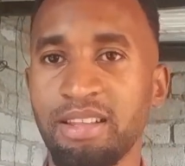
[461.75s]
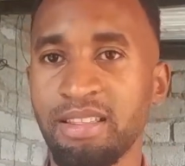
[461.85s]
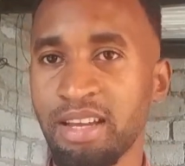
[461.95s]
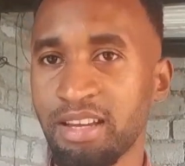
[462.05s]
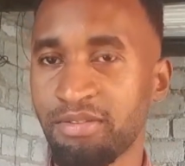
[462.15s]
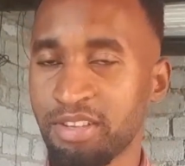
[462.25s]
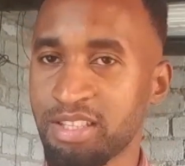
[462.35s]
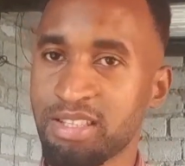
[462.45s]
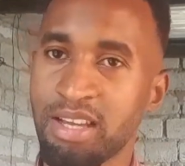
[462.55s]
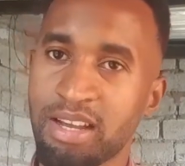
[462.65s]
Then if
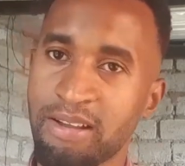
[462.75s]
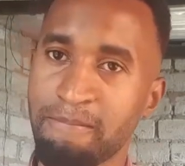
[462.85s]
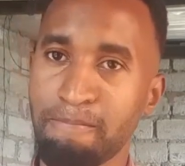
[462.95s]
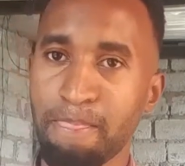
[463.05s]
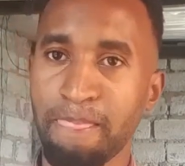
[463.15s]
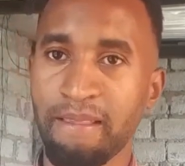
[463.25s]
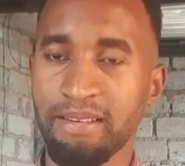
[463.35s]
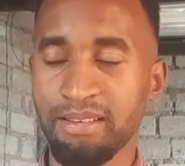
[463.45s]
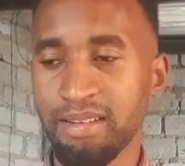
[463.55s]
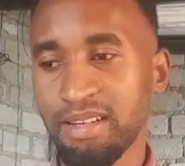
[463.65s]
it's the
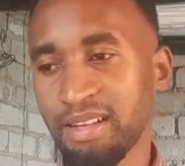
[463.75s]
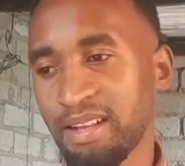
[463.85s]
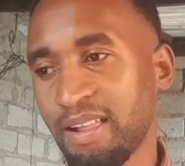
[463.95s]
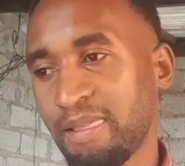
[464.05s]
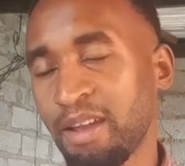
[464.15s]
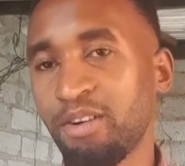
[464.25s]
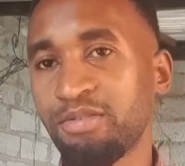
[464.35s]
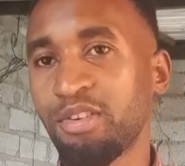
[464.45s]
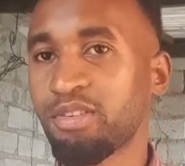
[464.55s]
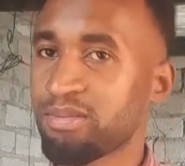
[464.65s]

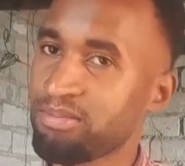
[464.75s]
off-rock,